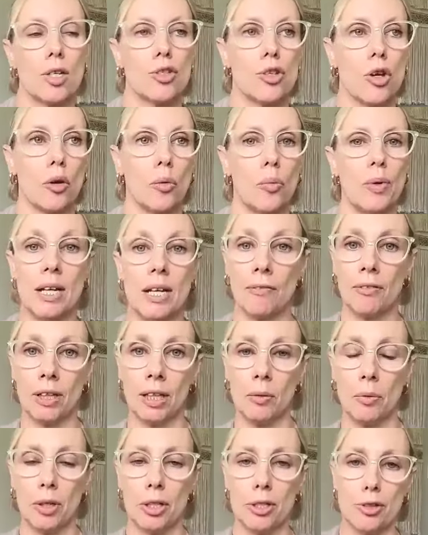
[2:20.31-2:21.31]
So we
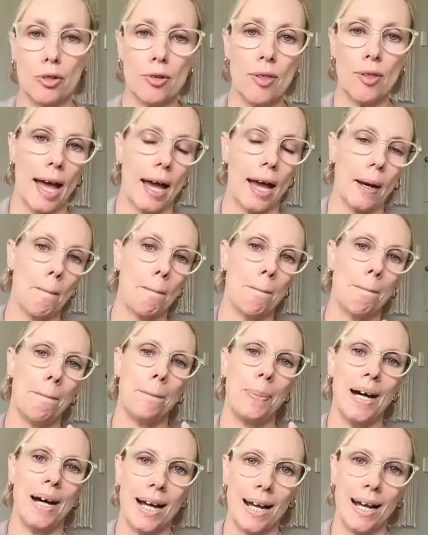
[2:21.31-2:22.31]
definitely want to do that,
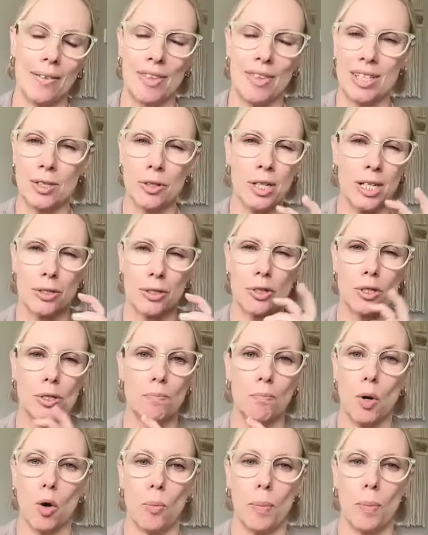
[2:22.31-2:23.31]
but that's only a
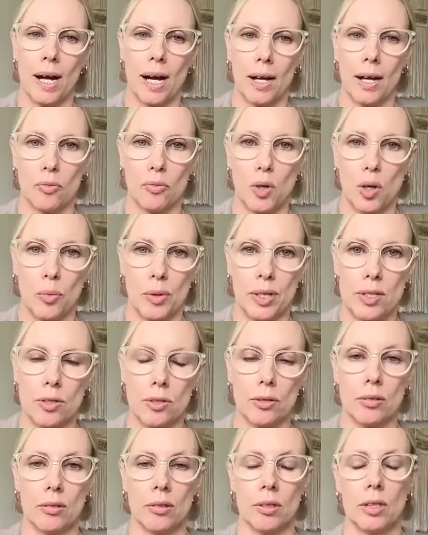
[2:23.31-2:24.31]
small part of what we
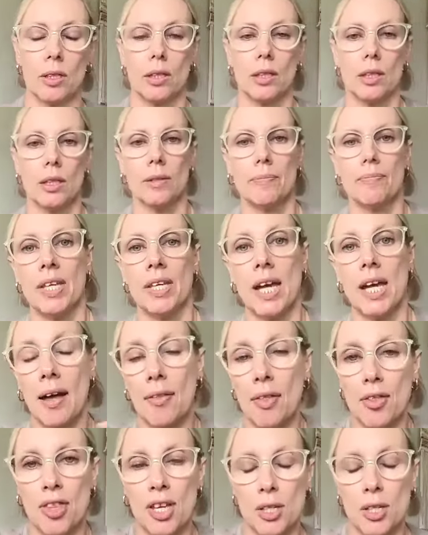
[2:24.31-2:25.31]
do. The
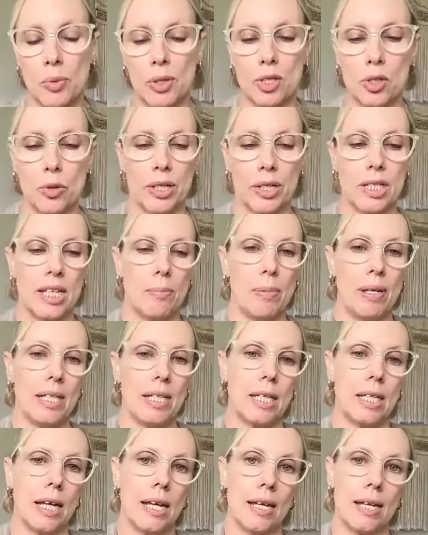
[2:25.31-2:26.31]
other things we do in
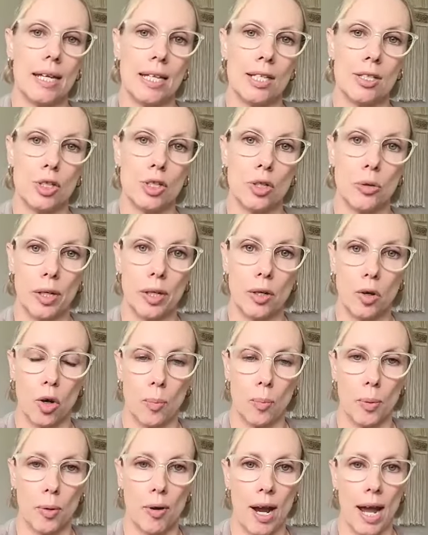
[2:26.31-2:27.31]
DBT is to
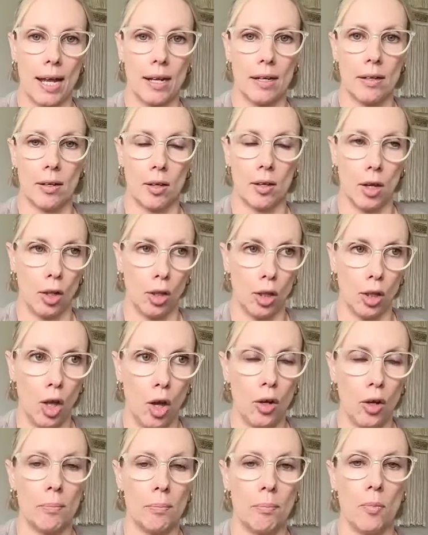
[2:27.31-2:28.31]
incorporate a
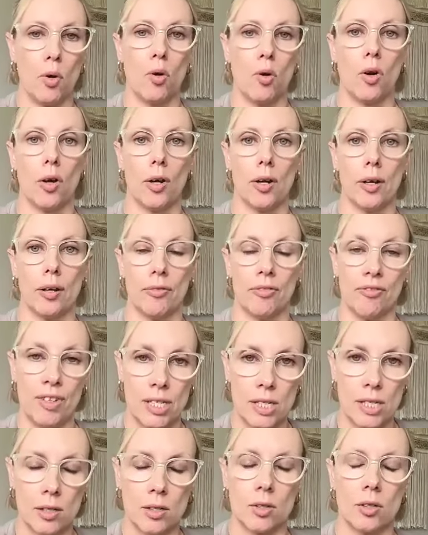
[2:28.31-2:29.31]
lot more
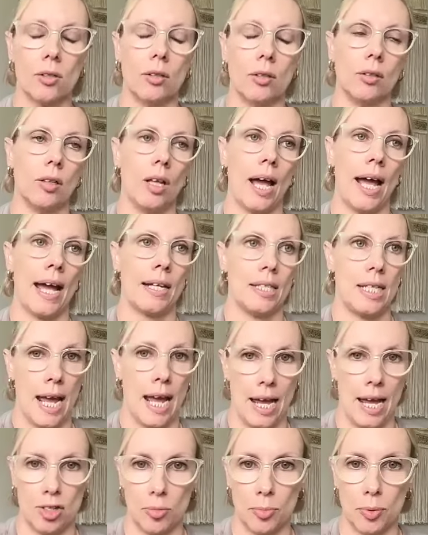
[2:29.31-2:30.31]
physical and
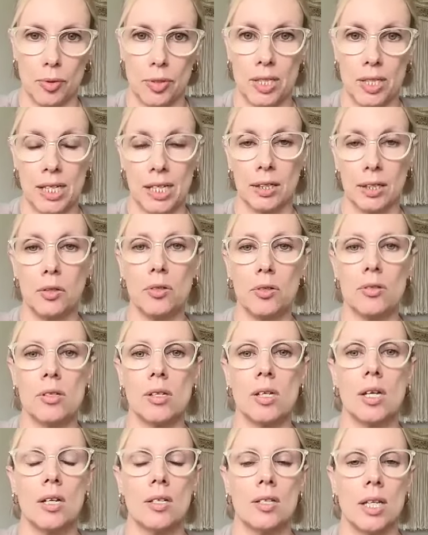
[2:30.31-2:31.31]
tangible
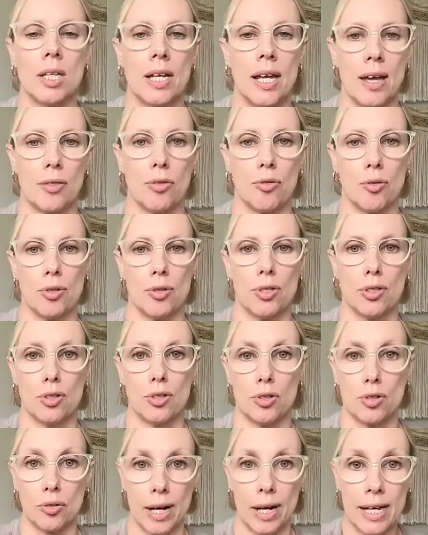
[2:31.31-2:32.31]
skills to get through
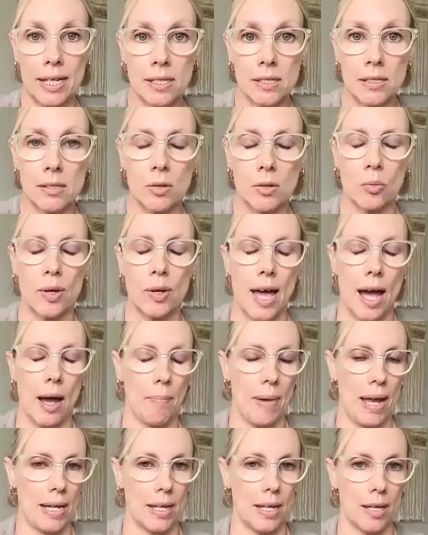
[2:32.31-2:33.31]
distress
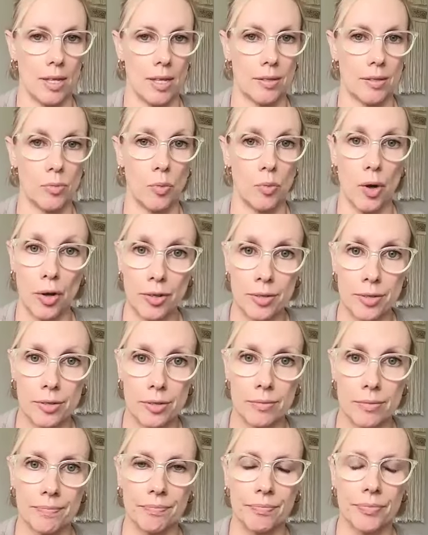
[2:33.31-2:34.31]
without making things
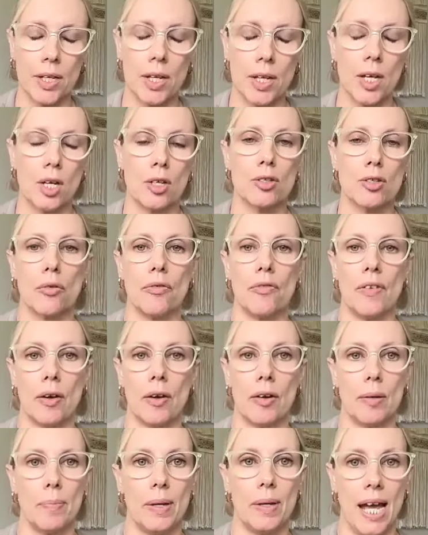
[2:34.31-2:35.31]
worse. So
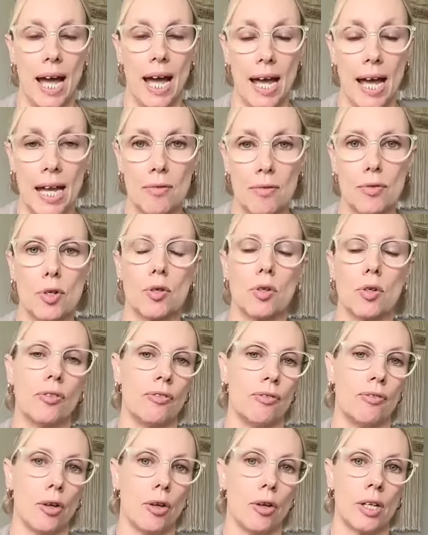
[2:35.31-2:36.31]
very behavioral
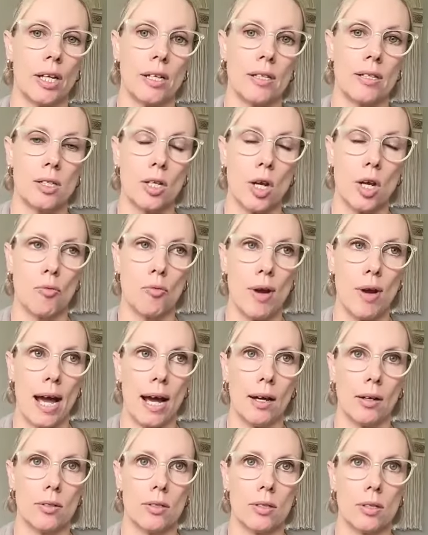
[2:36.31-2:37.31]
focused
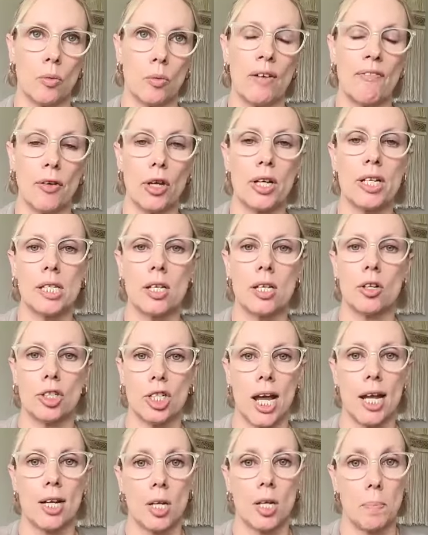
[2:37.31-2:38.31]
around, we're focusing on
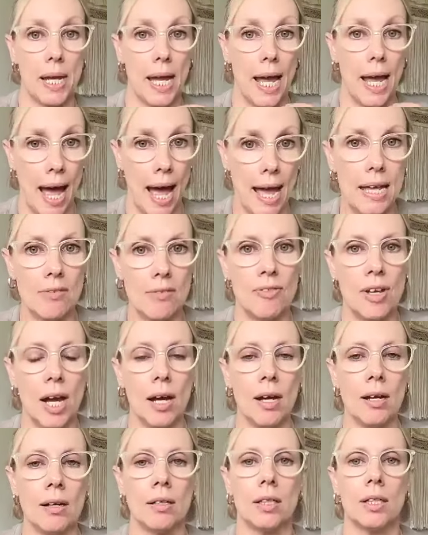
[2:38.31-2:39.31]
changing
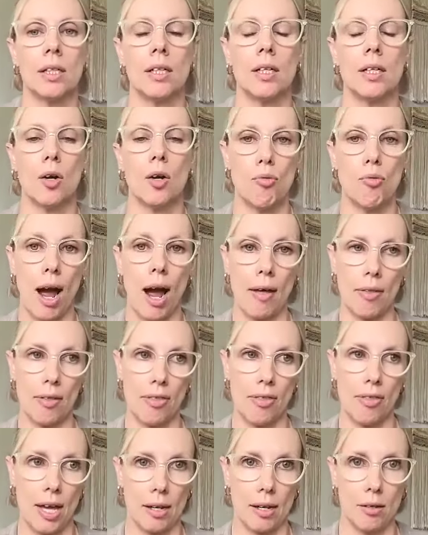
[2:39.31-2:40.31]
behavior
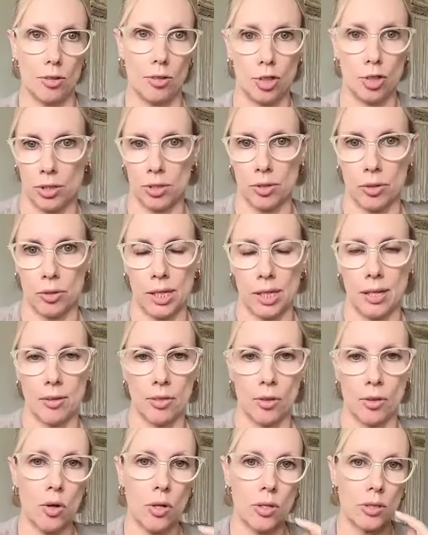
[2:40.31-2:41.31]
rather than just looking
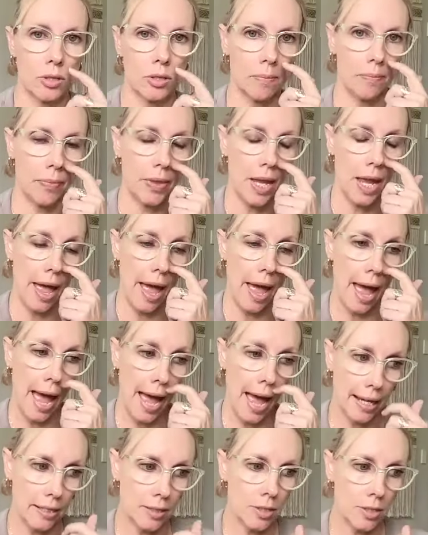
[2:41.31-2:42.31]
at thoughts.
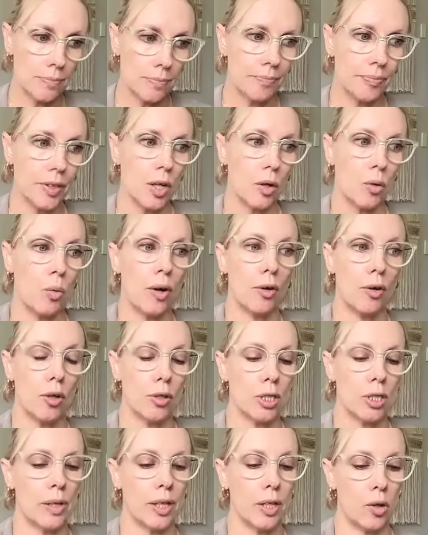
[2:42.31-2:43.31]
And we're
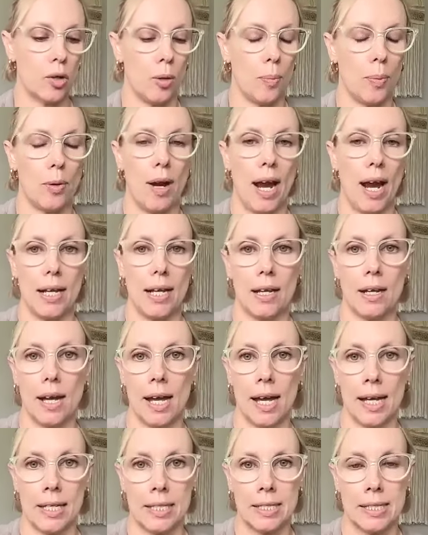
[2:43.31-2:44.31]
also
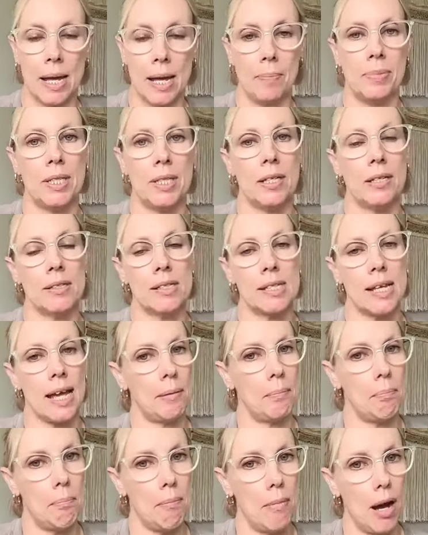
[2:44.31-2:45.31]
incorporating acceptance
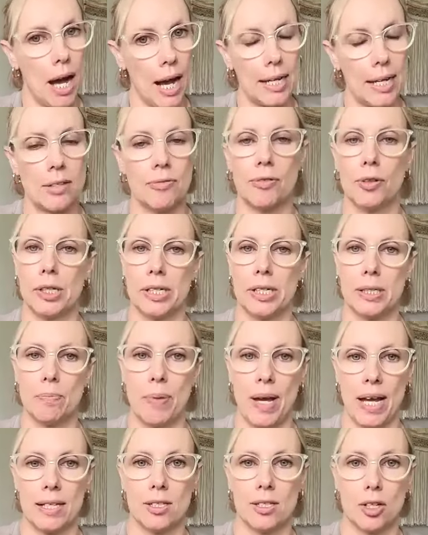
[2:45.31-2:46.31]
and
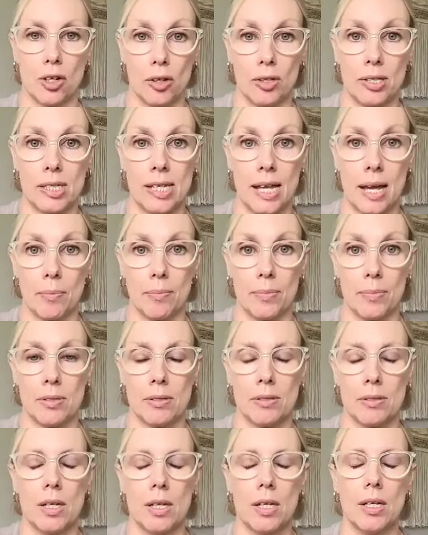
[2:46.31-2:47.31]
mindfulness-based
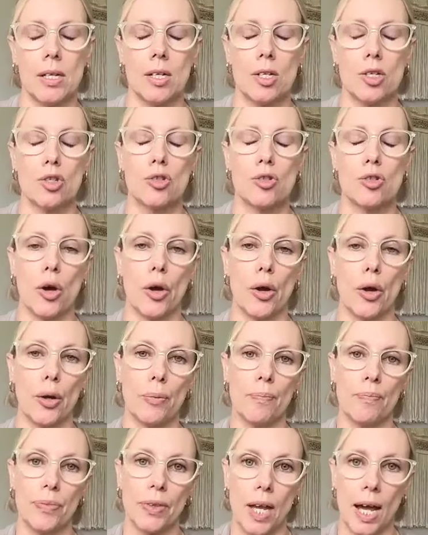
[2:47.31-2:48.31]
concepts.
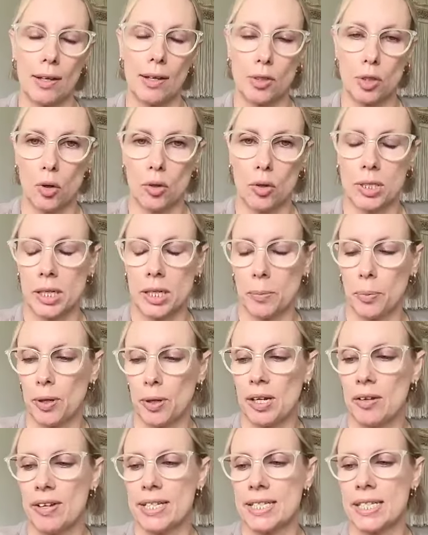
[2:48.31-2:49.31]
So I talked in a
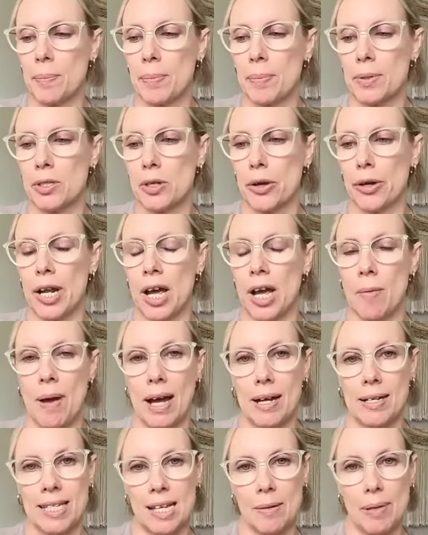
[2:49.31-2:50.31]
previous episode
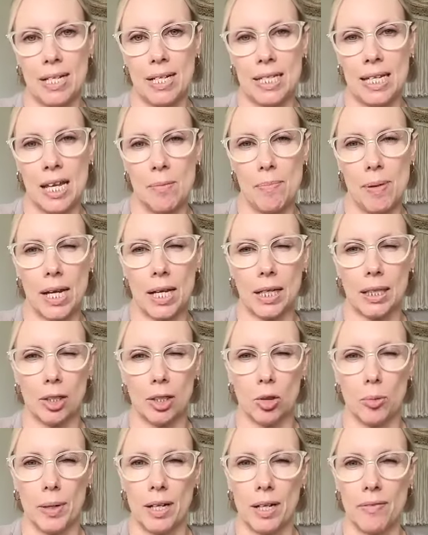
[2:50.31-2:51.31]
about DBT being a
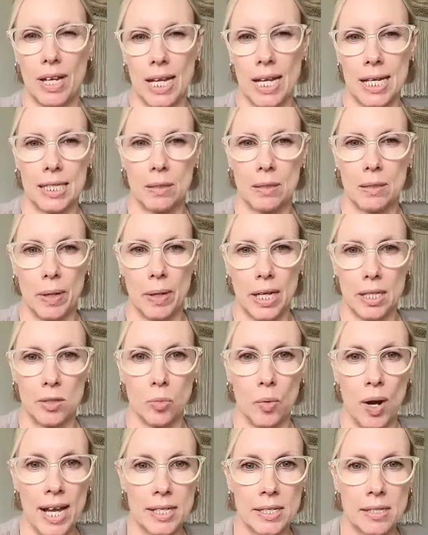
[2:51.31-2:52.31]
little bit of East
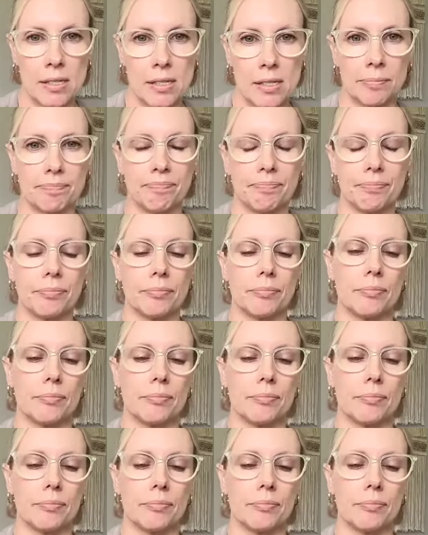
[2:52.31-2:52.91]
meets West.